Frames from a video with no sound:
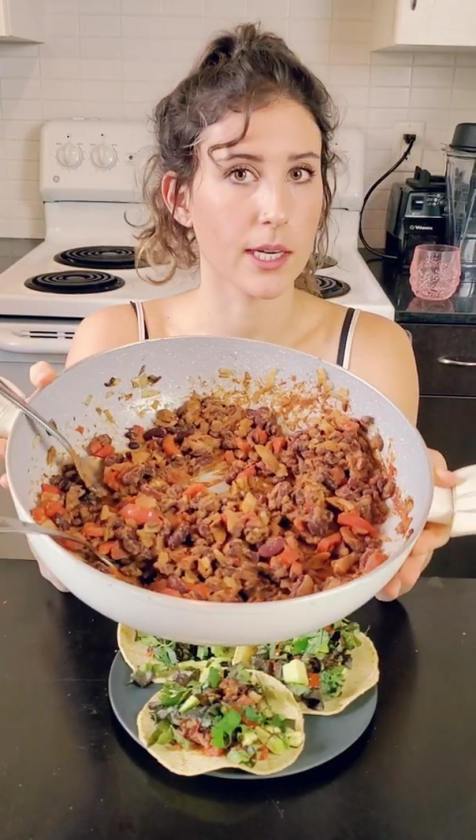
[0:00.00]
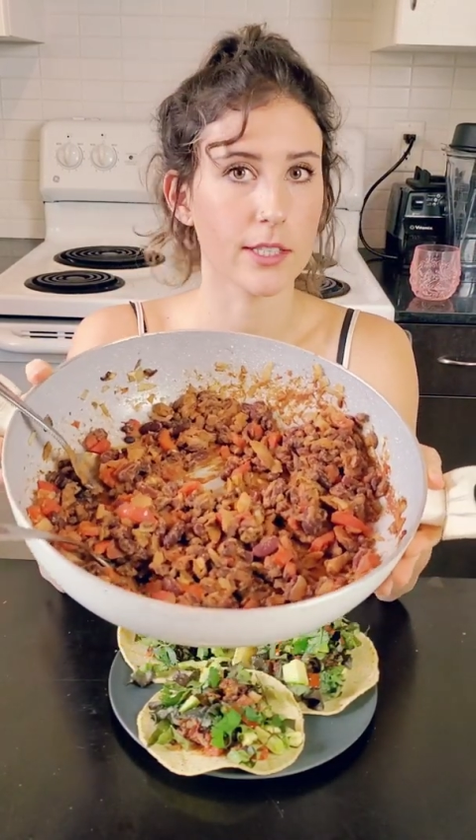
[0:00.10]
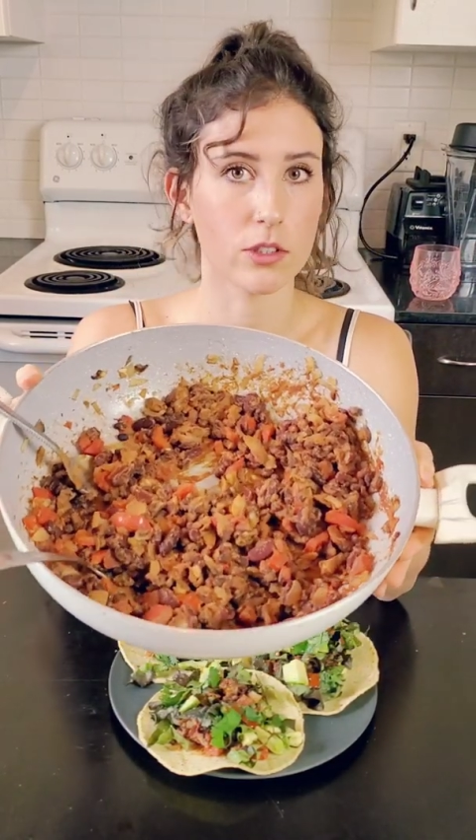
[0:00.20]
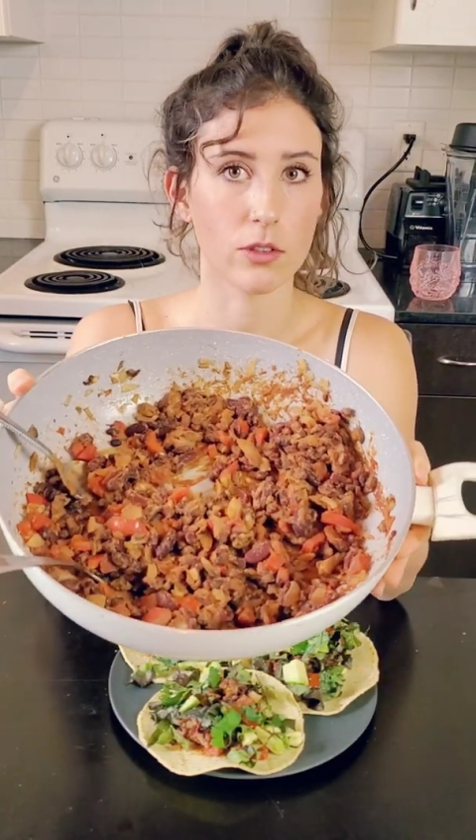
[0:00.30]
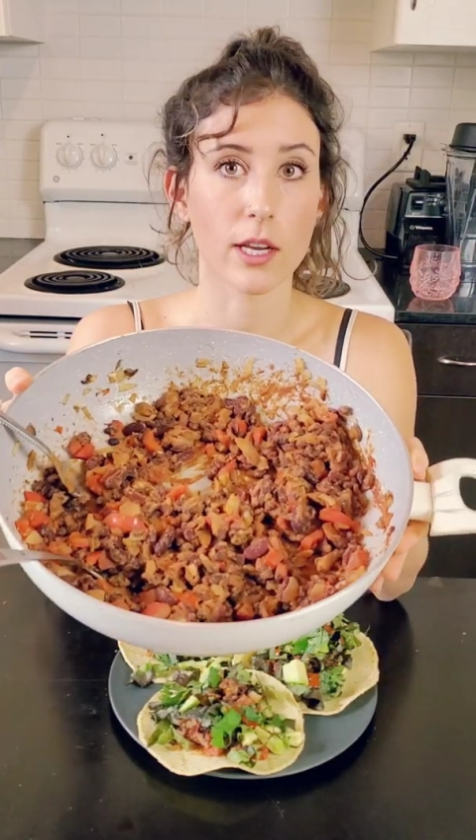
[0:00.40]

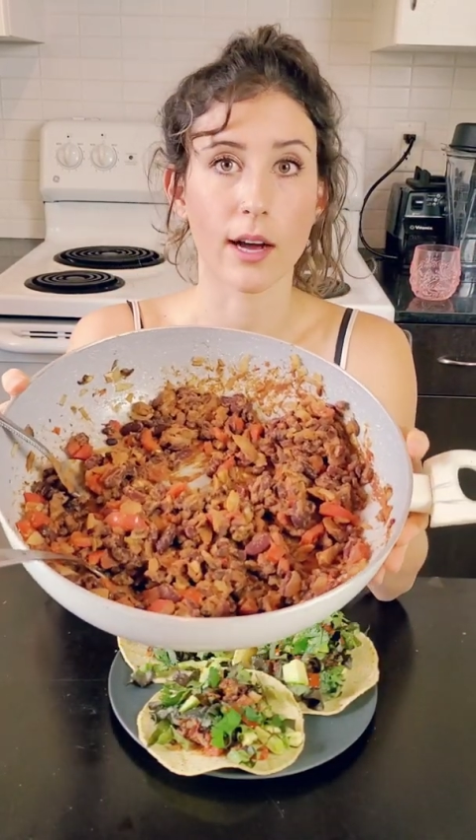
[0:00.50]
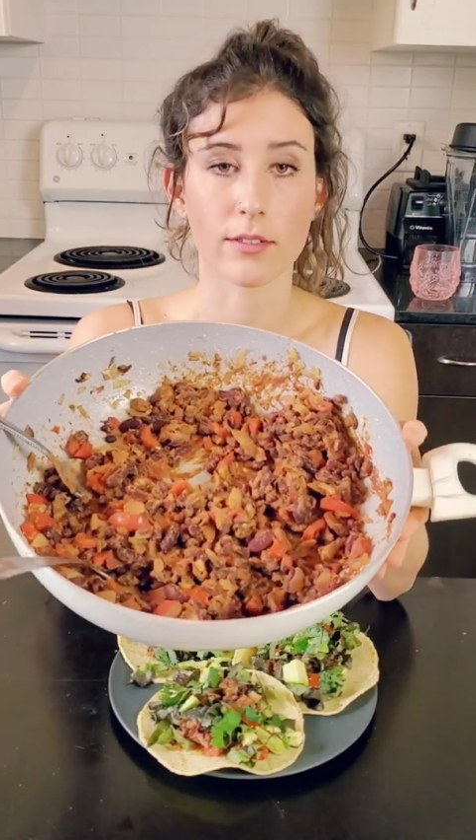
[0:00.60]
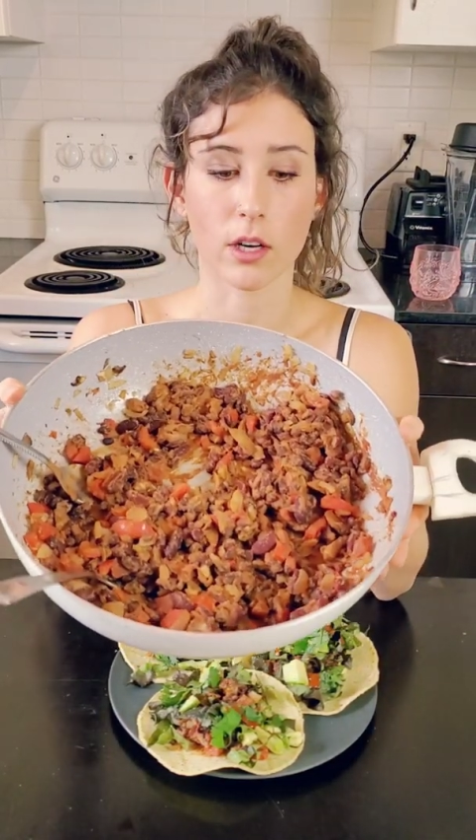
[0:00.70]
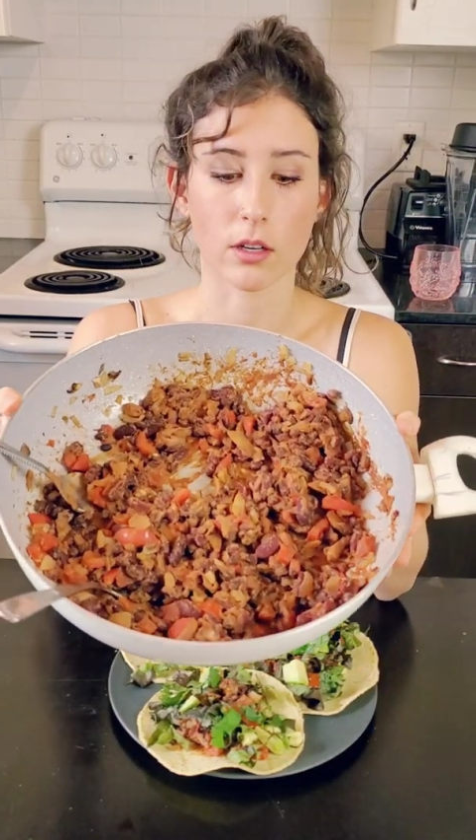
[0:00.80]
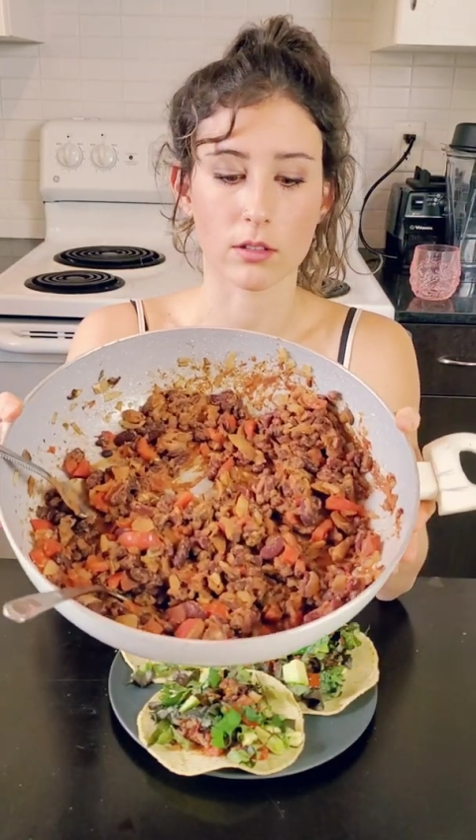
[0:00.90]
days, you can
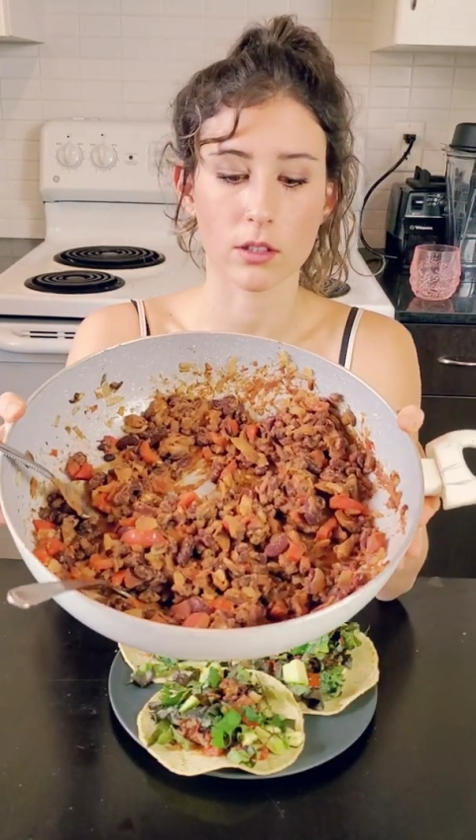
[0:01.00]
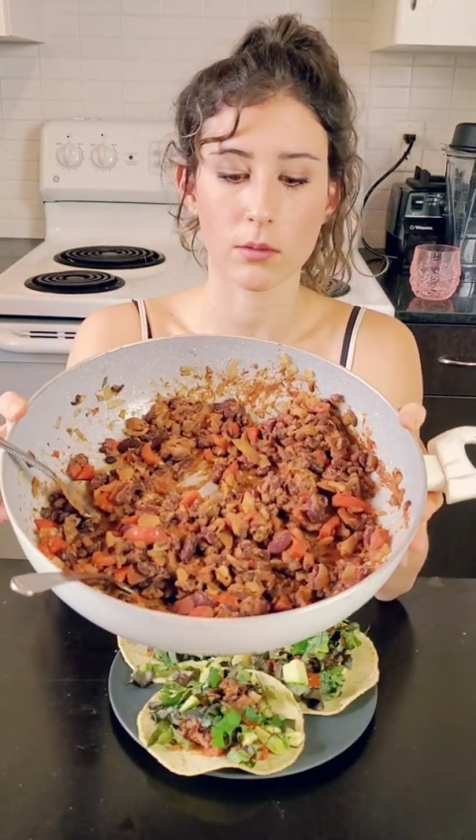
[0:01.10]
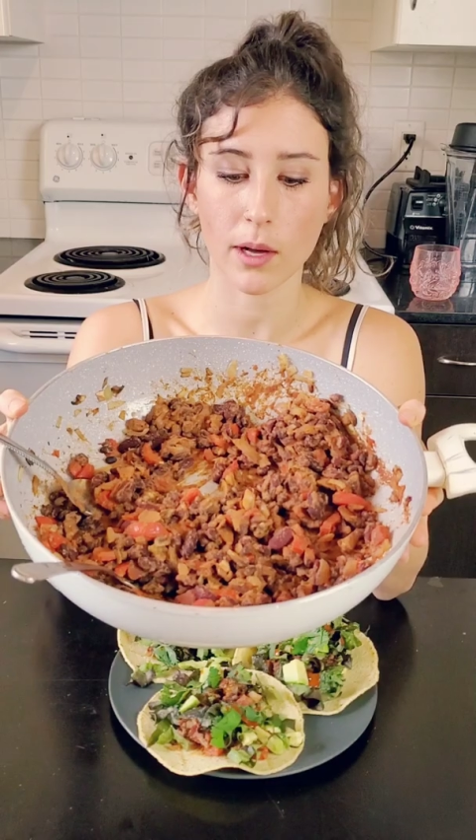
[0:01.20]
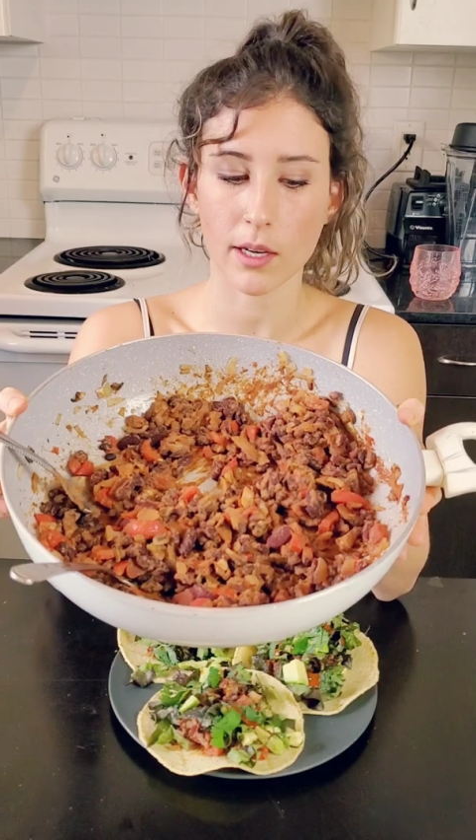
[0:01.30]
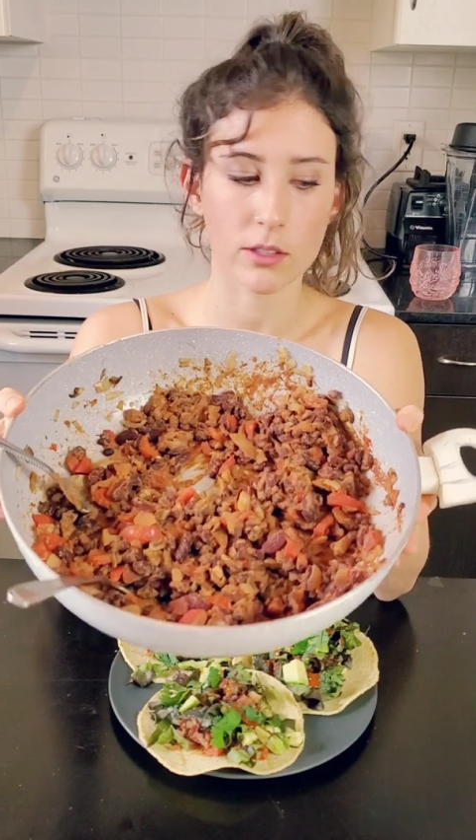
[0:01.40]
have tacos as well.